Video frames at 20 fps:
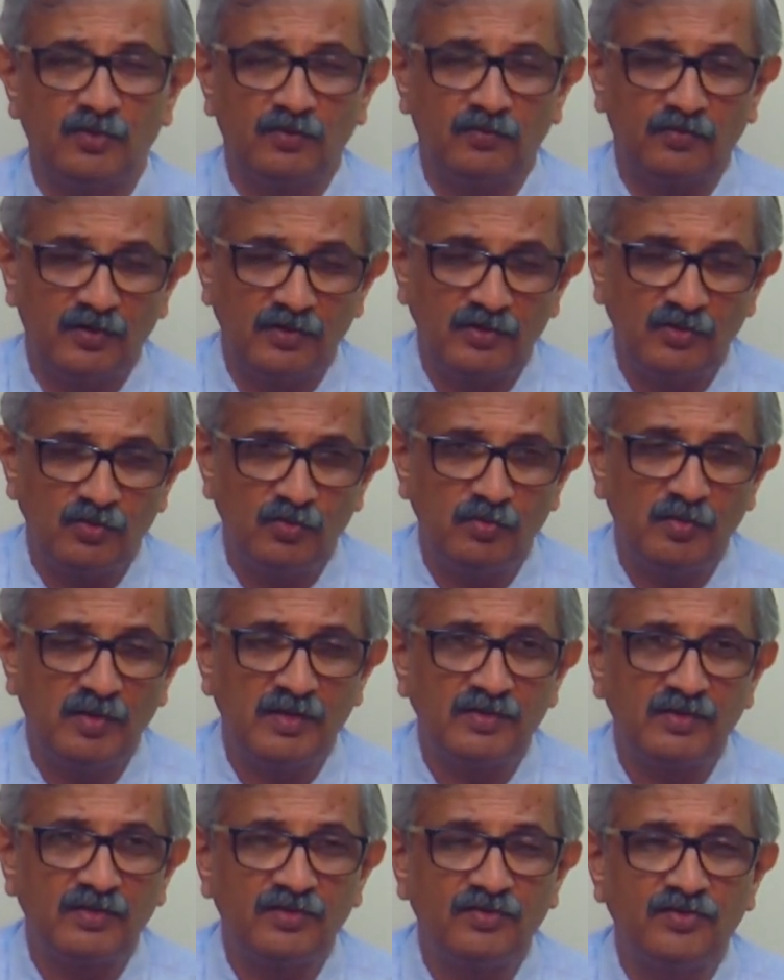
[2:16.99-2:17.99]
So first you
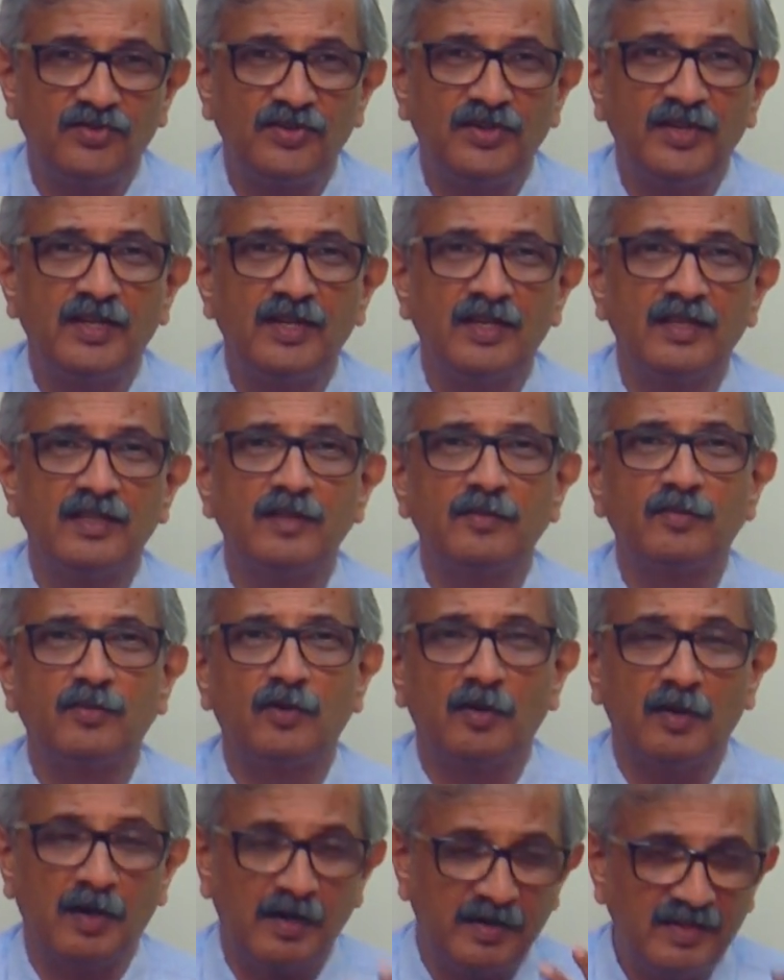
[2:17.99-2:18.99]
must trigger
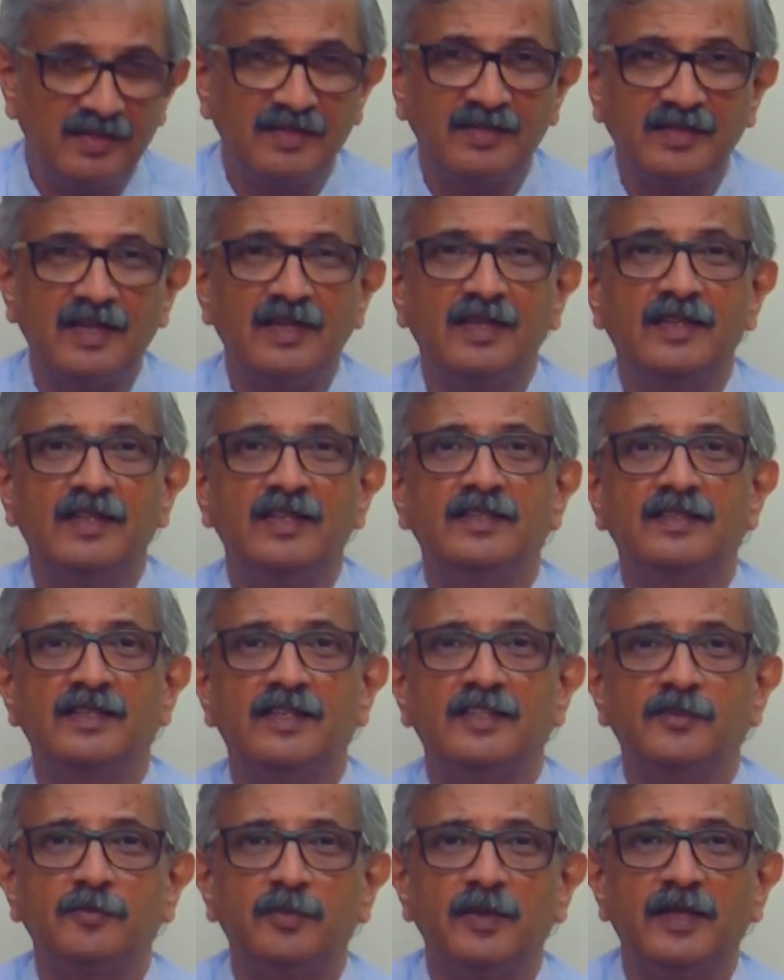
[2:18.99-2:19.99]
understand these
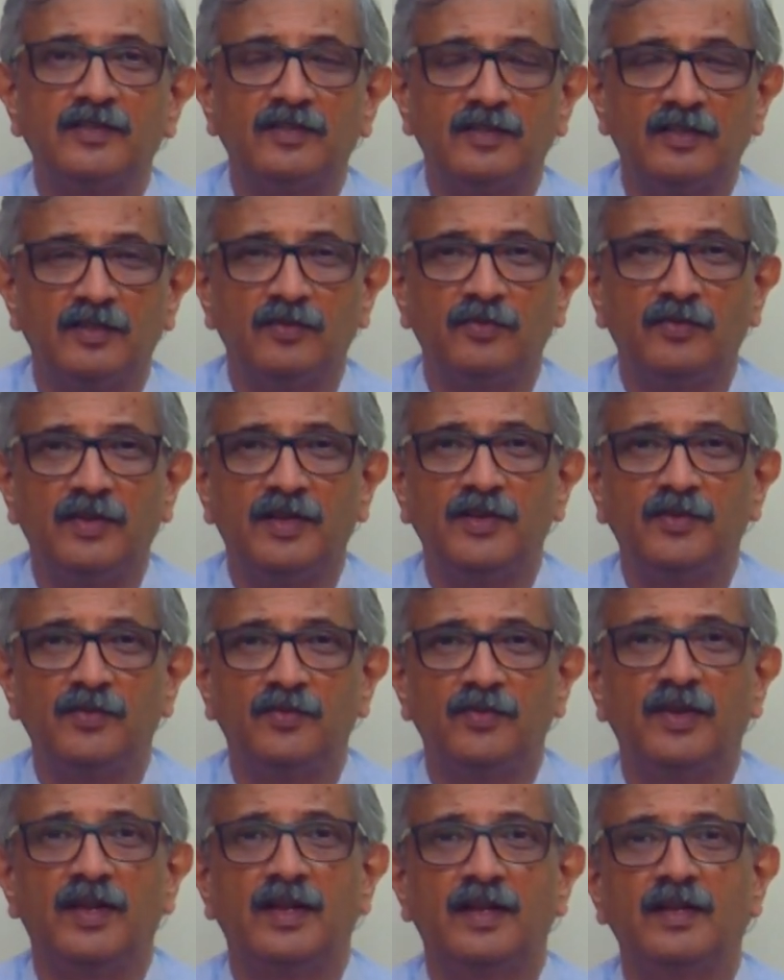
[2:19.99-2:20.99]
aspects very
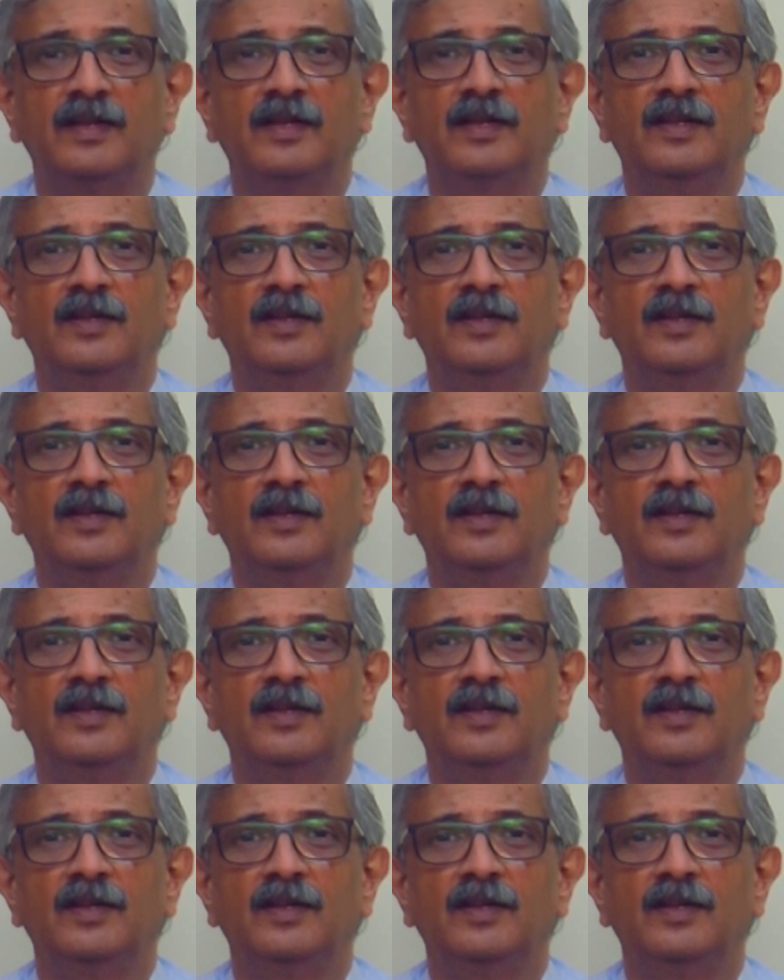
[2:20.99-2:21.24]
well.